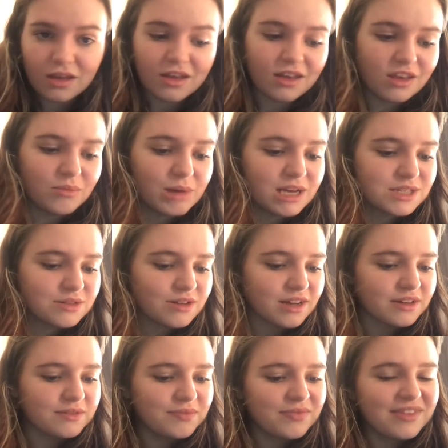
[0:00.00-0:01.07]
you may as
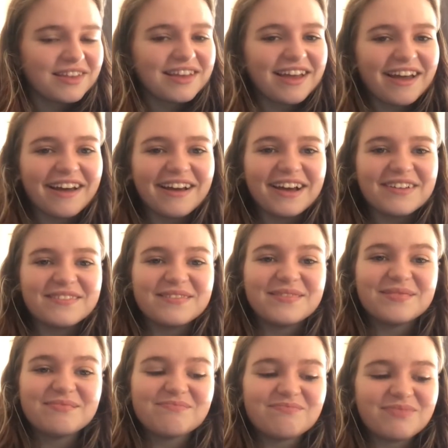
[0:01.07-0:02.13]
well.
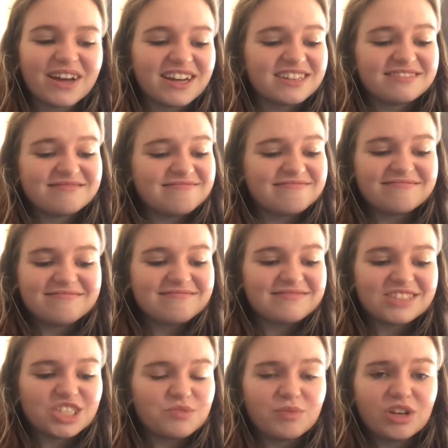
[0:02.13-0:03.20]
But
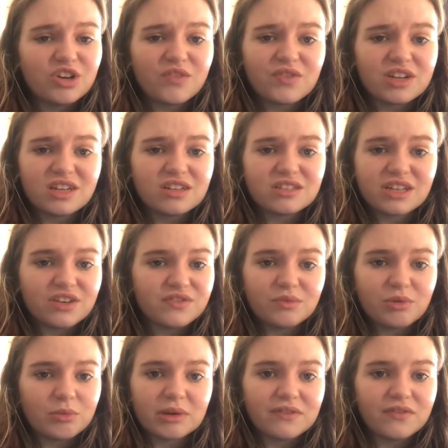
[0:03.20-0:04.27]
just be confident in yourself, you're probably